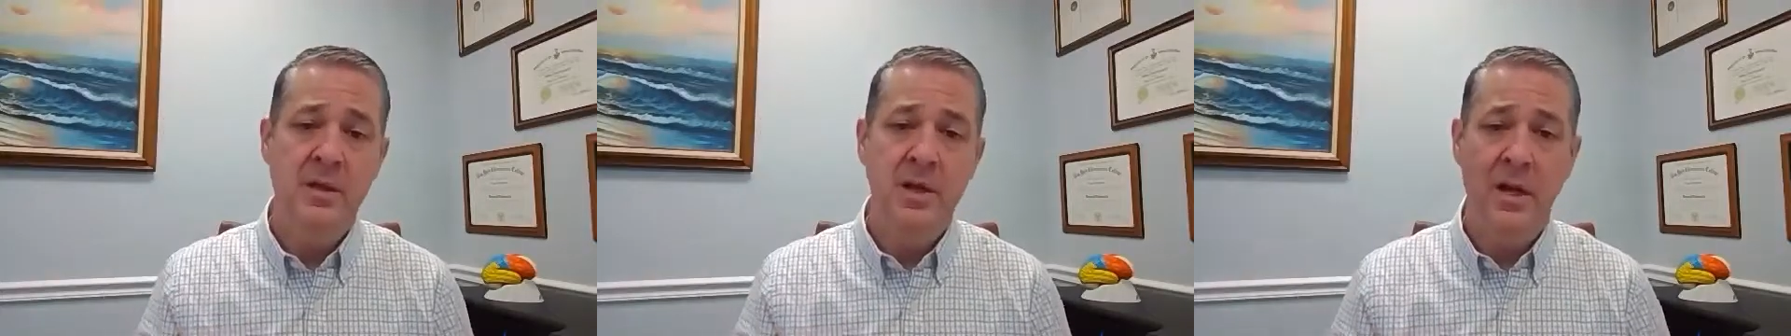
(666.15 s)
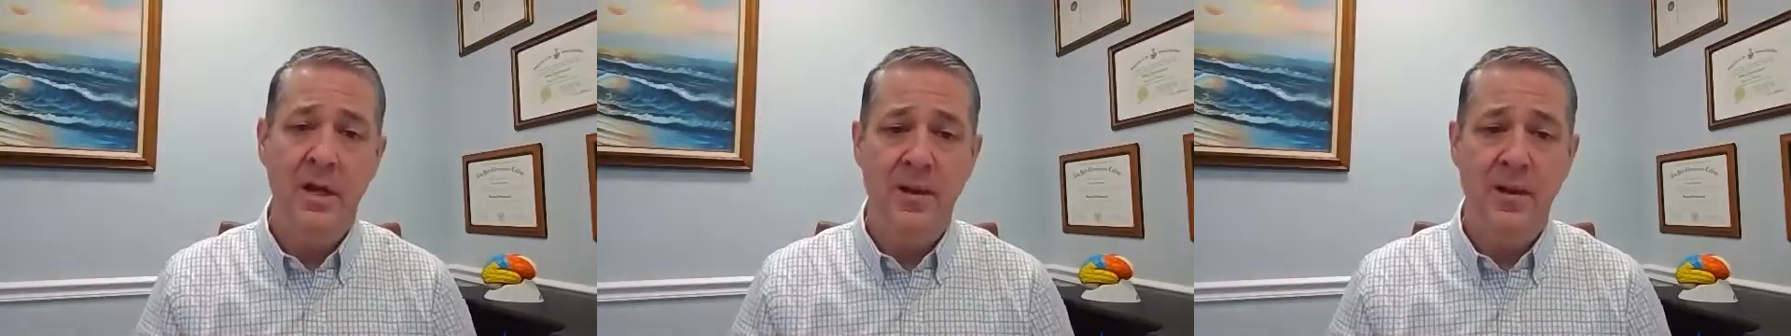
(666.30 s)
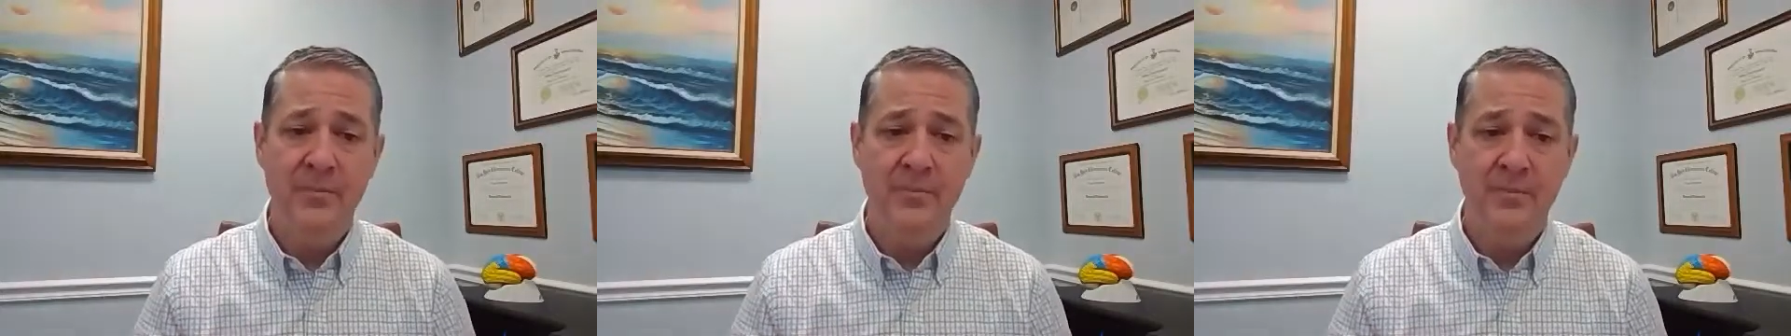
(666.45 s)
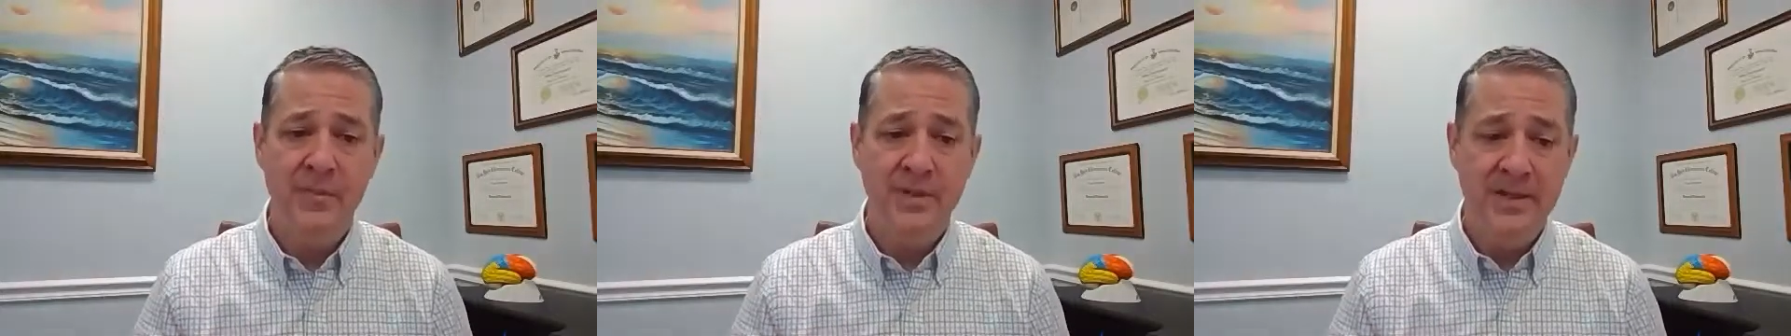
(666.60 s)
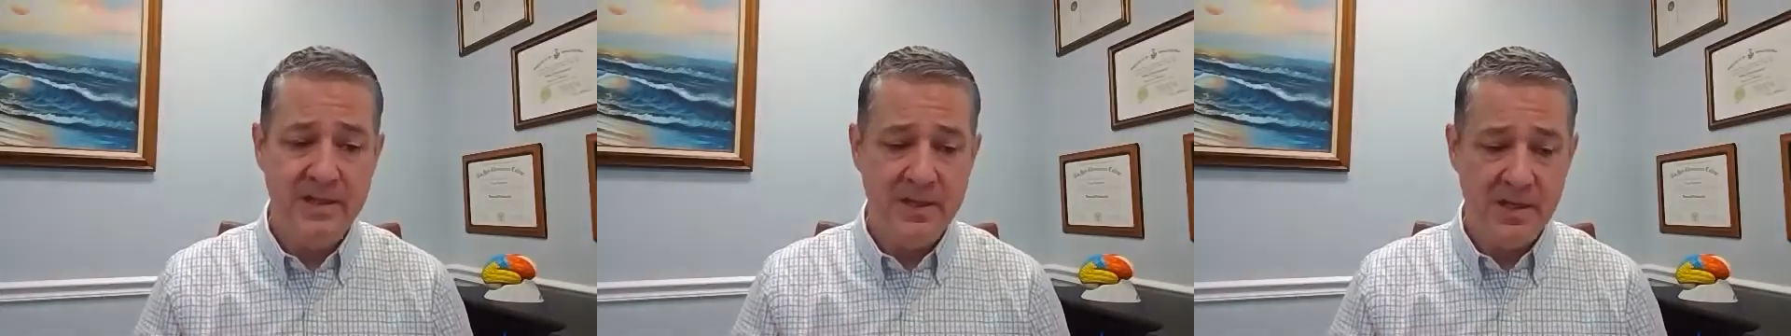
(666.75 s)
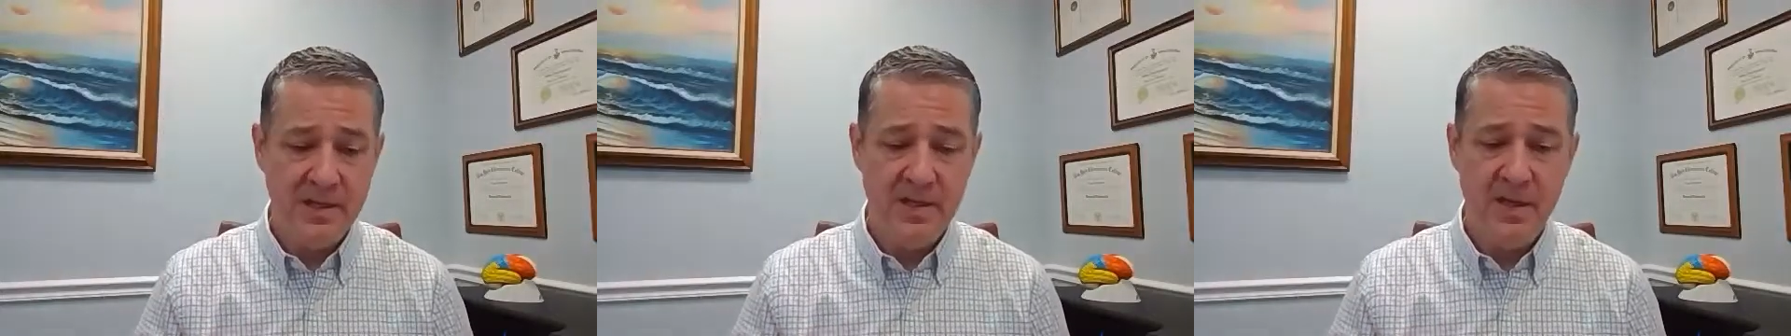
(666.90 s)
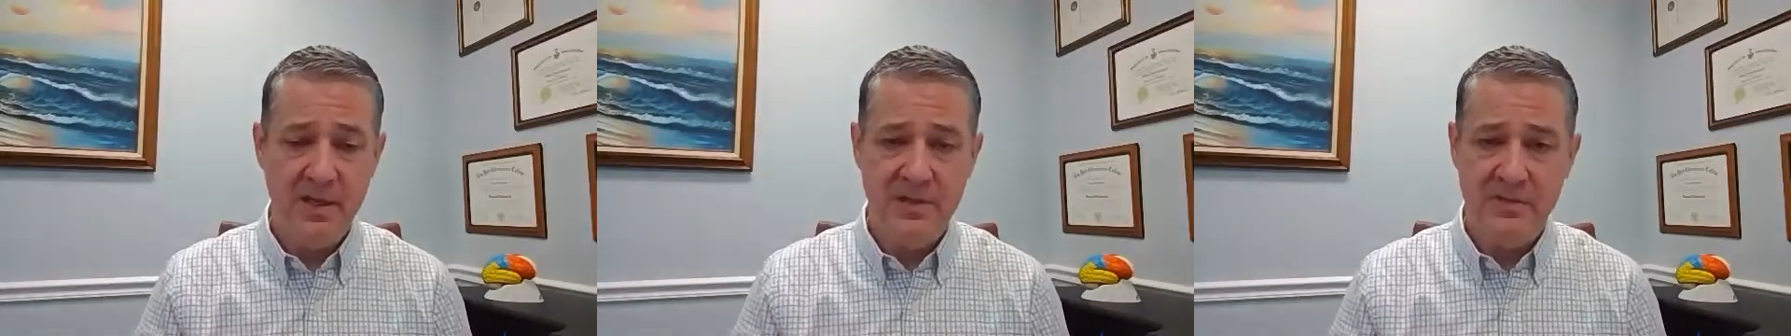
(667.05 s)
Um, leaky
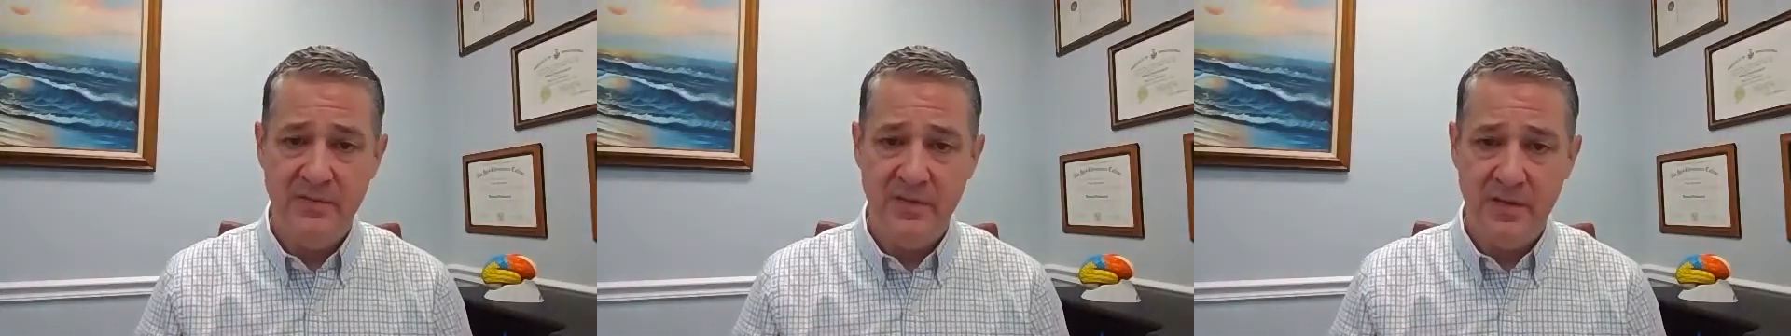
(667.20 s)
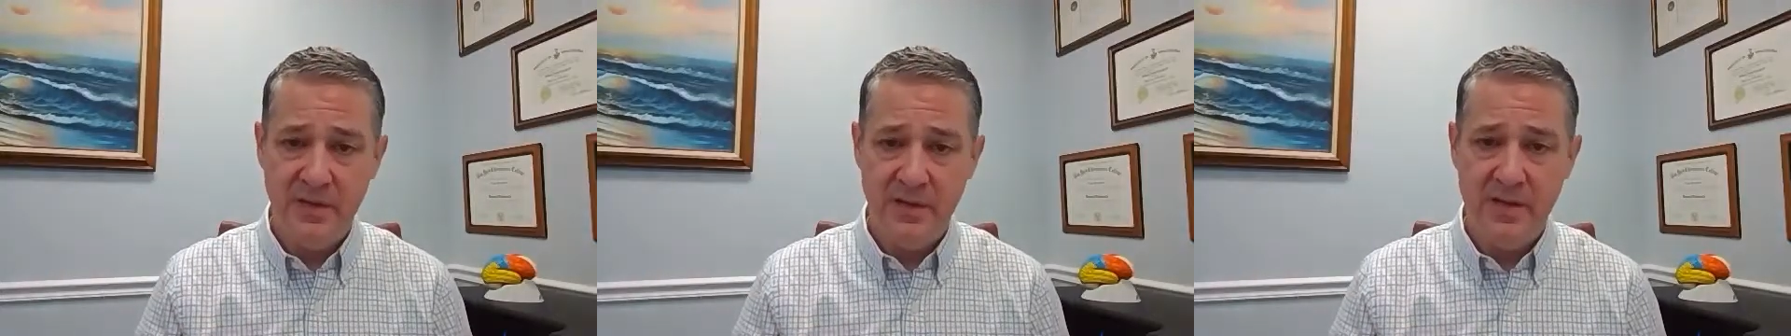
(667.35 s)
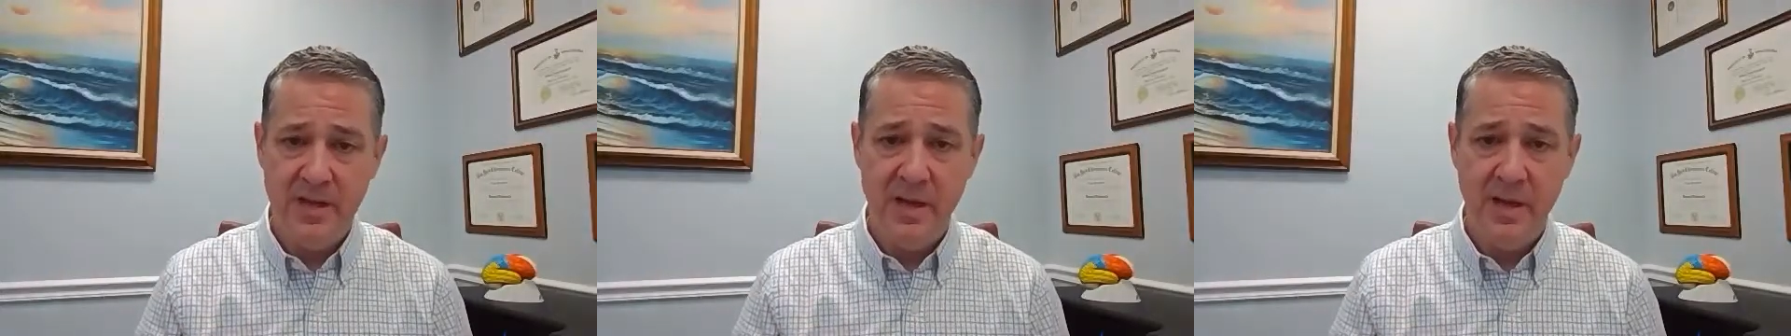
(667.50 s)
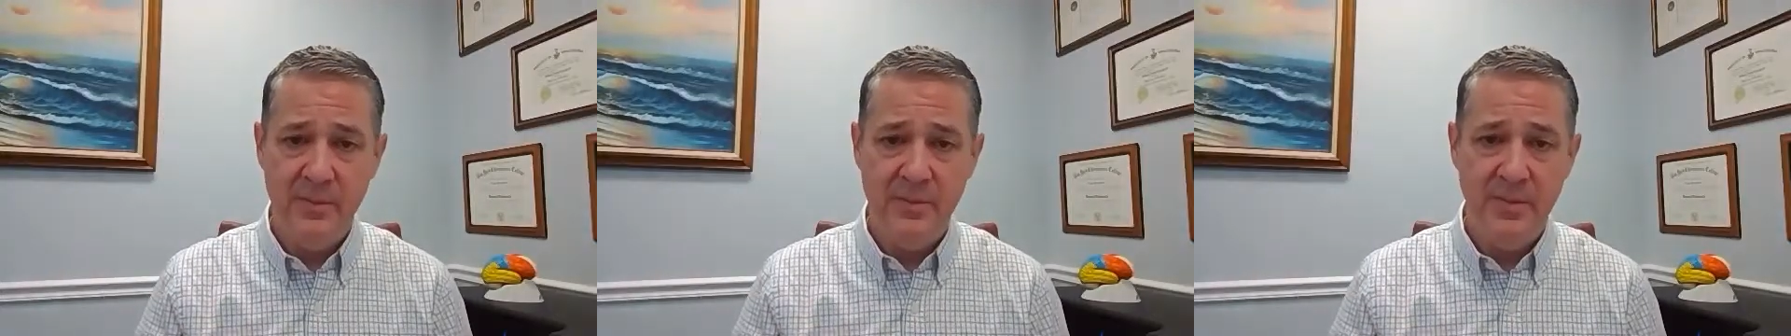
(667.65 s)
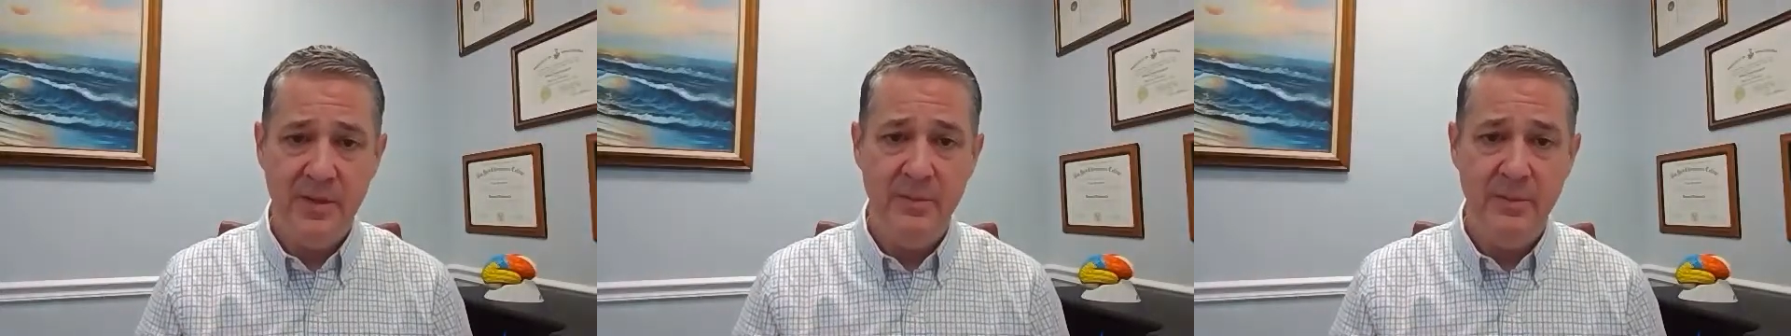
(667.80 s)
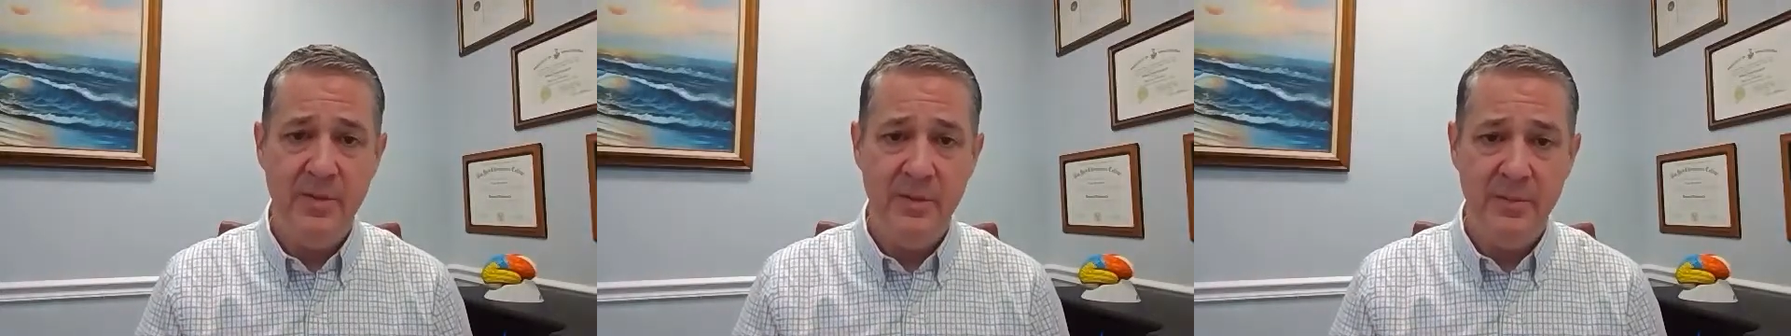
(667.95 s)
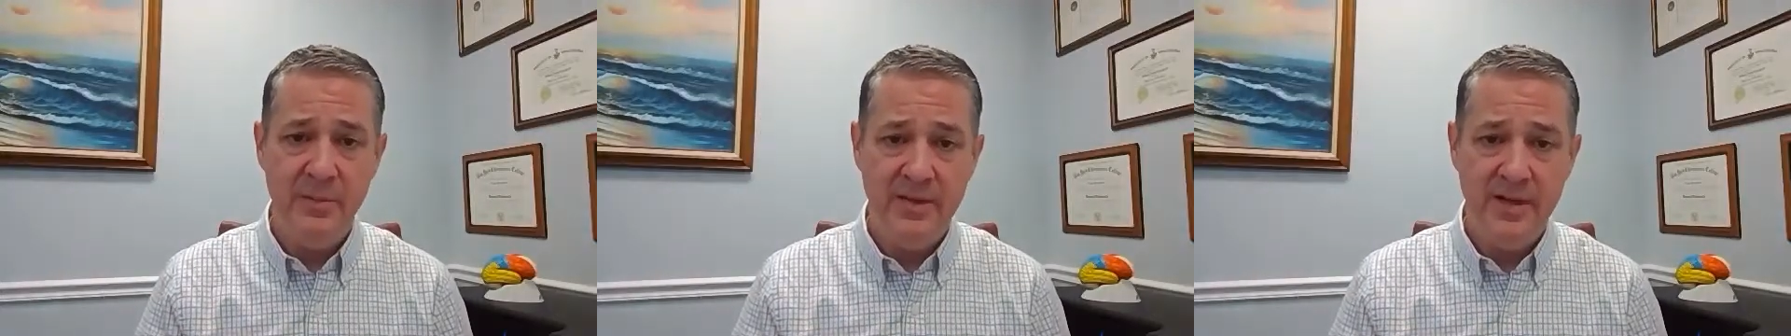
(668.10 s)
gut is very common in people